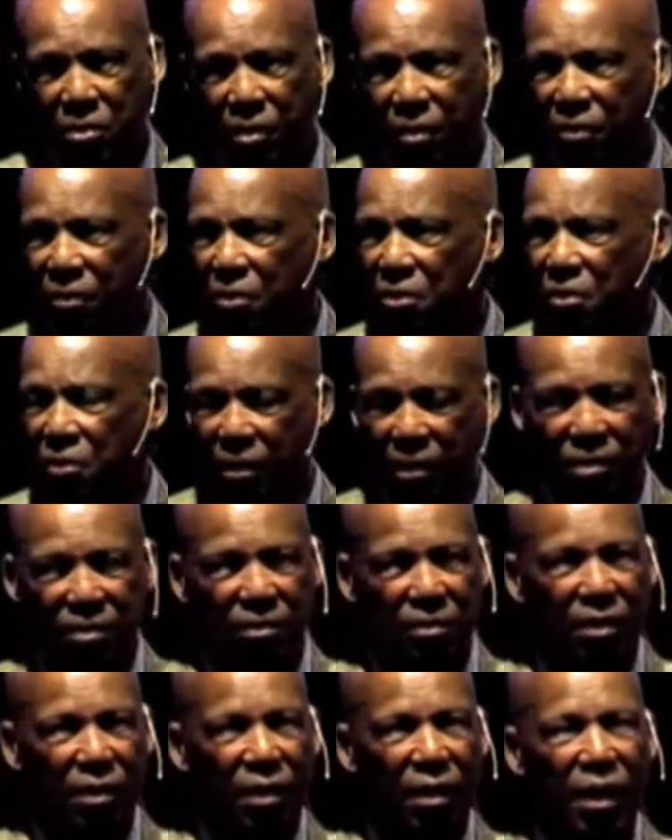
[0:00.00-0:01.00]
theories.
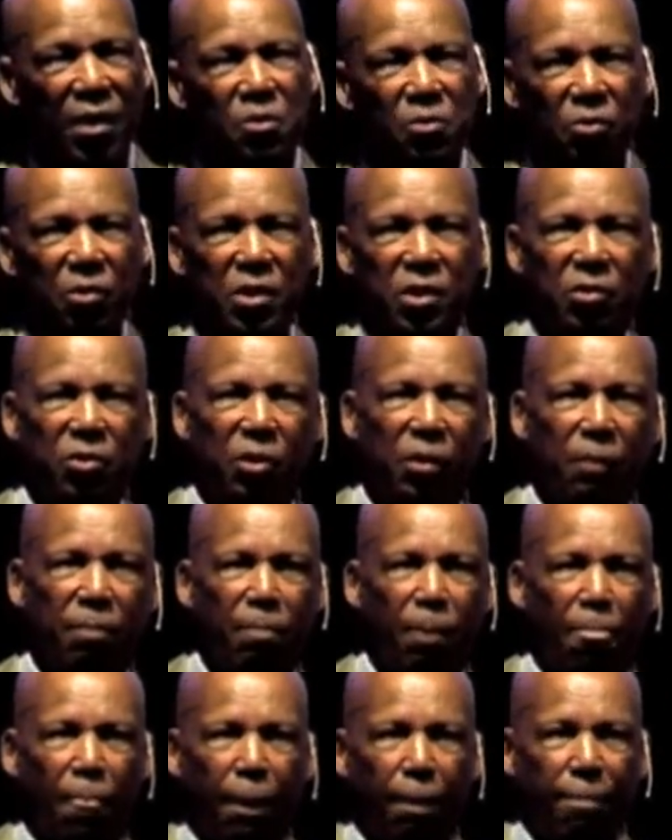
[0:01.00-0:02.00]
I don't think so.
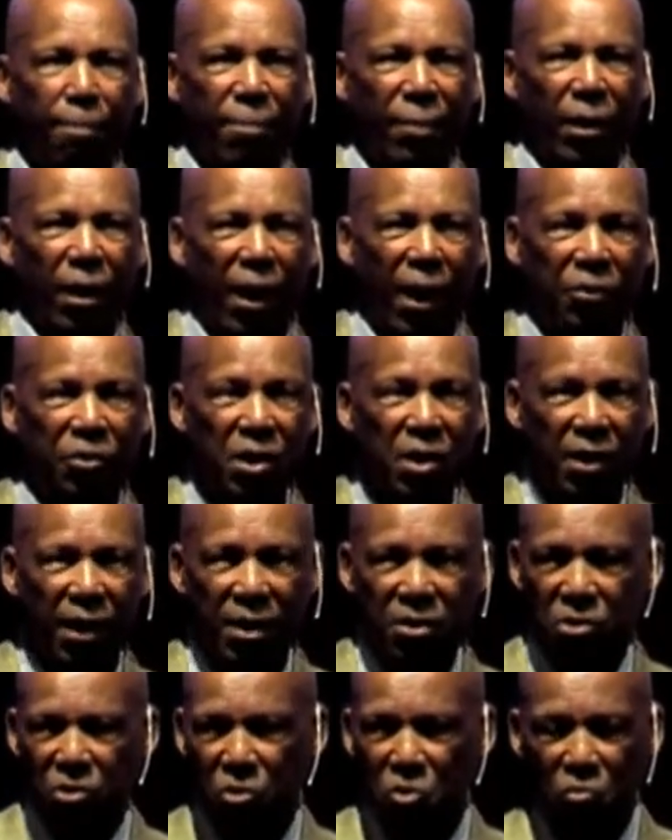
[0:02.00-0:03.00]
I think it has
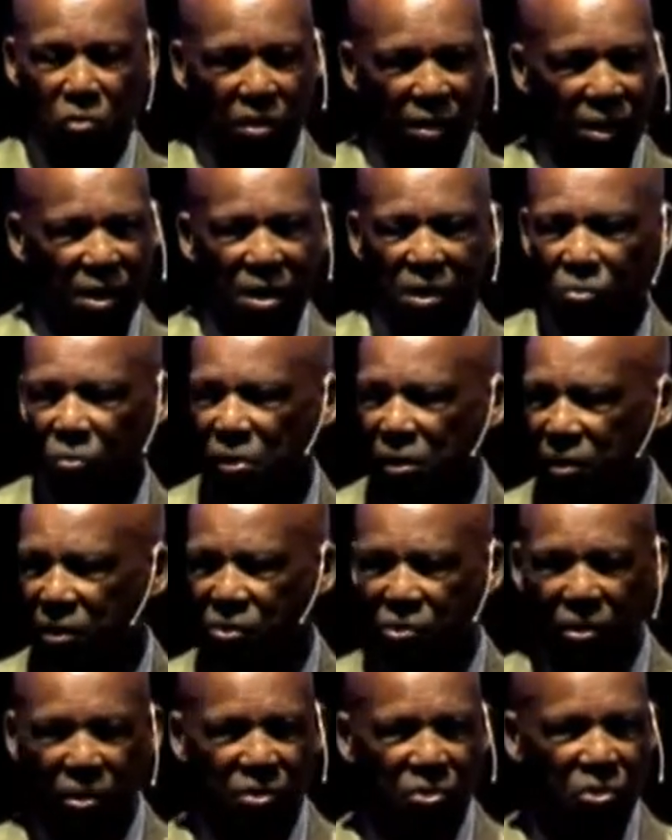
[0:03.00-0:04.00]
to do with, again, a
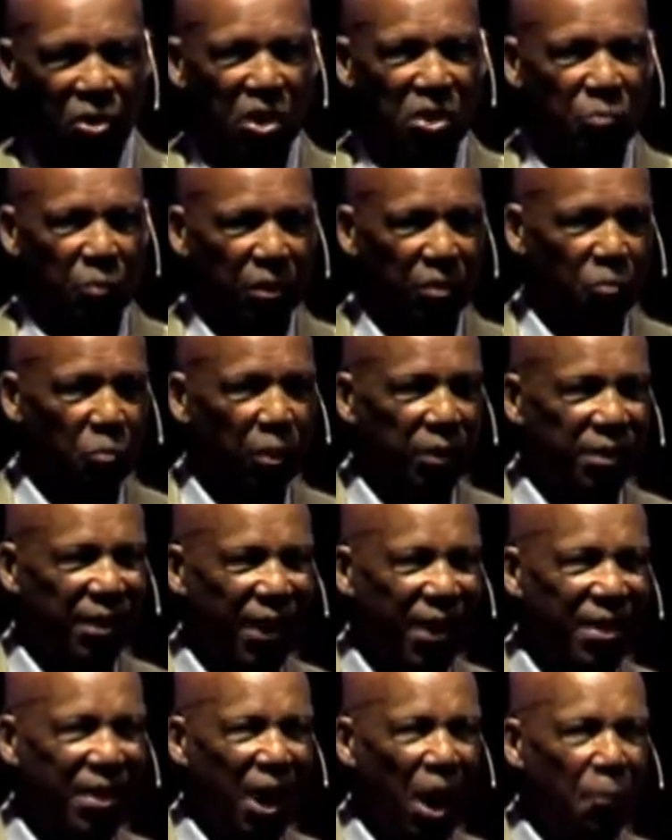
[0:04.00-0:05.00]
realistic assessment of what
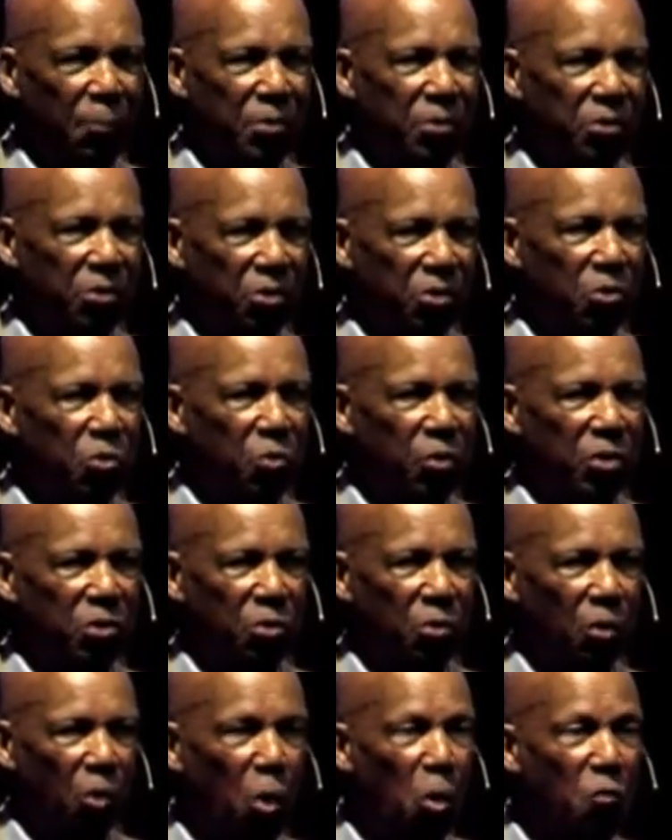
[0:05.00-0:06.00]
can happen to you when
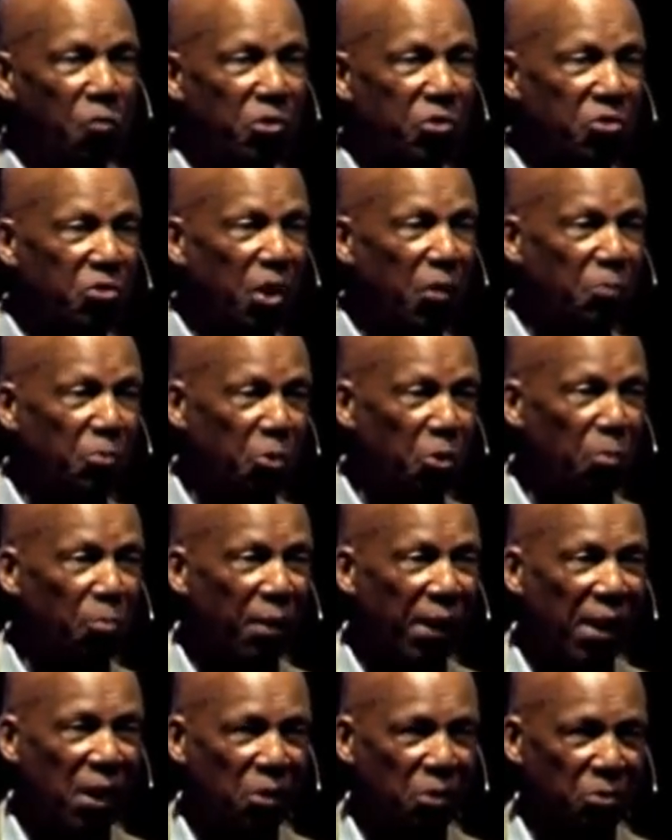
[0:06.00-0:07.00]
you overstep your
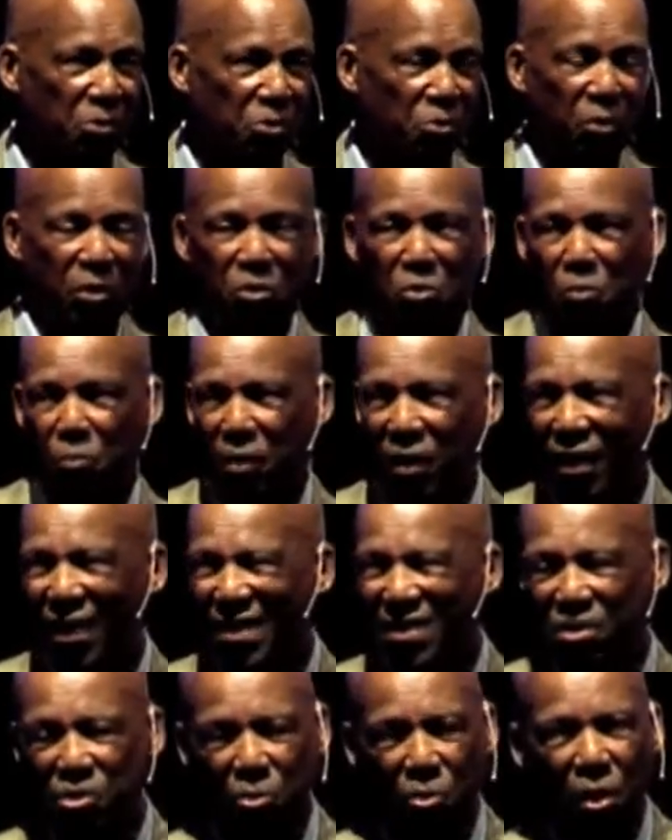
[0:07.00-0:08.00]
bounds, when you
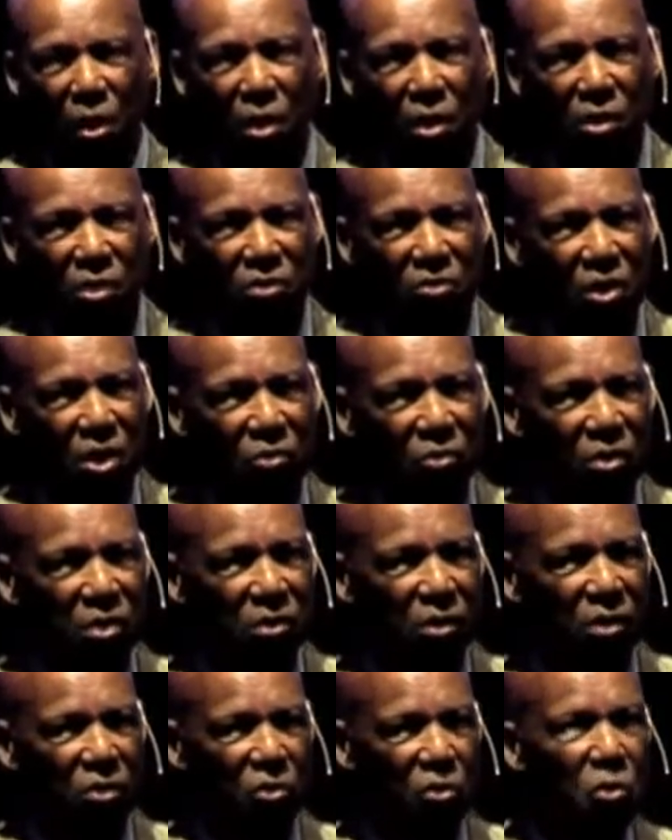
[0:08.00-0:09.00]
begin to say things
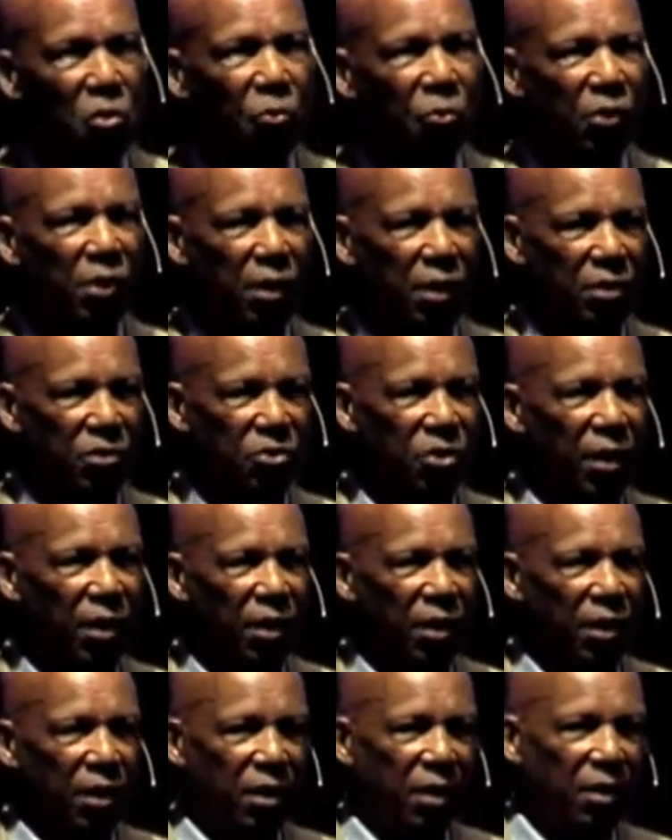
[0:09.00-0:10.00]
and do things
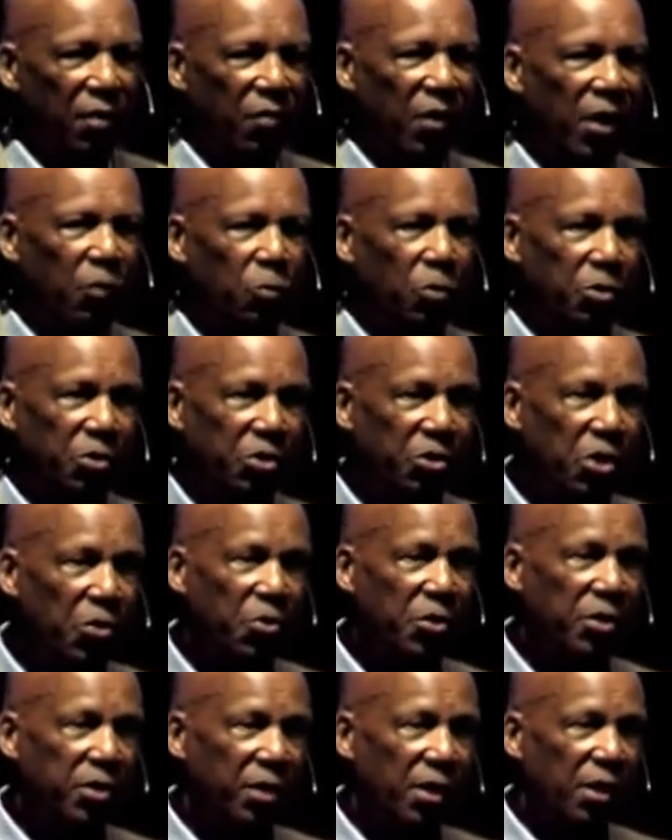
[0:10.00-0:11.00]
that will
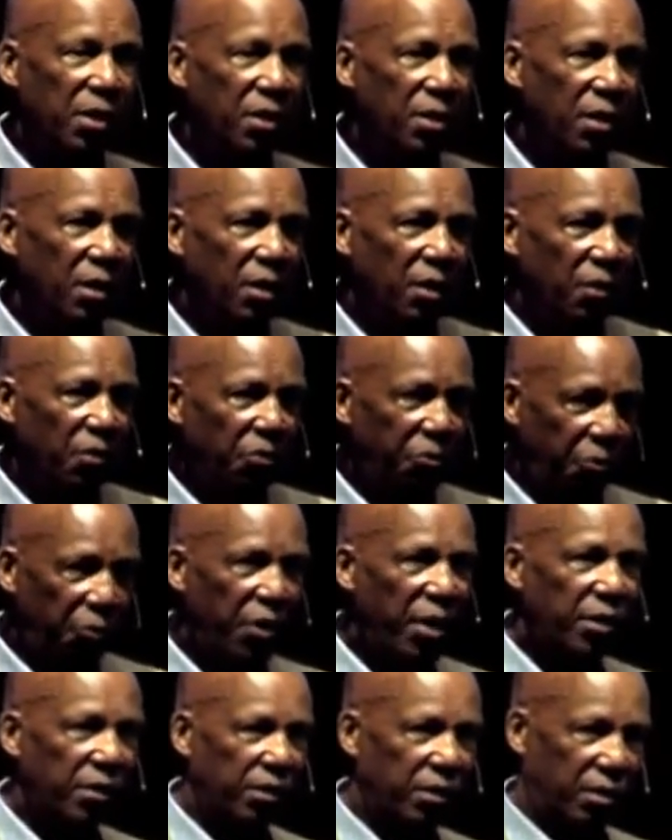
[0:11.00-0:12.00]
seriously
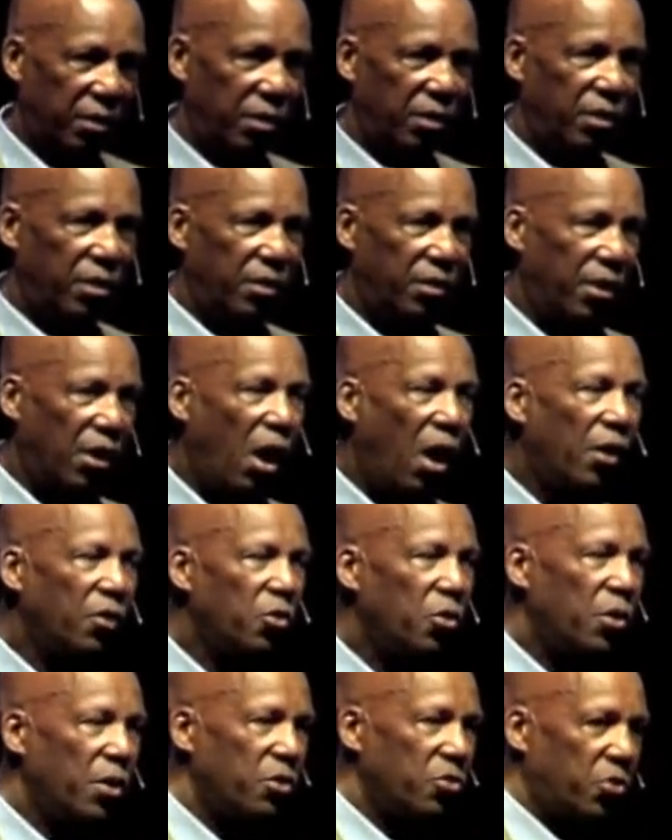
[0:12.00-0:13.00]
threaten the
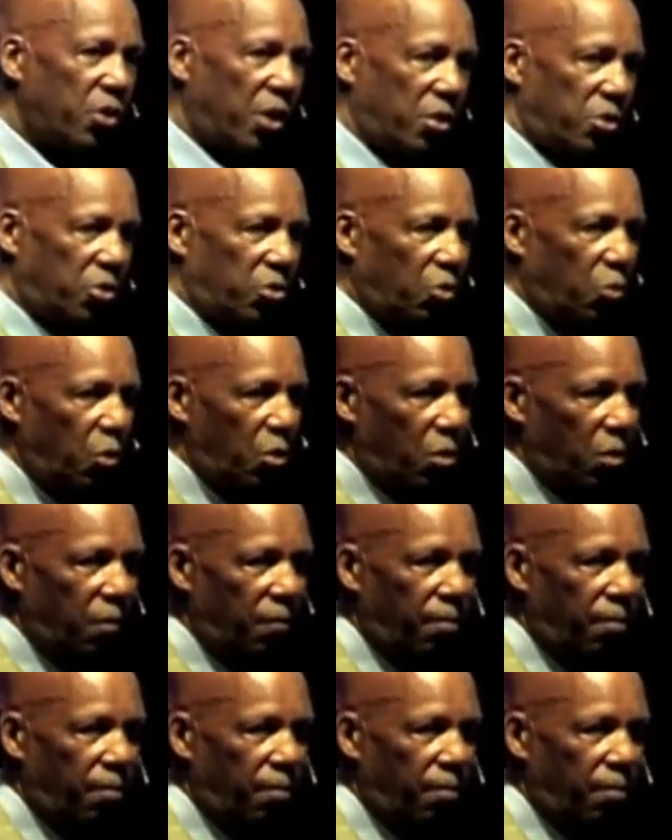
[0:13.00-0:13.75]
ongoing status quo.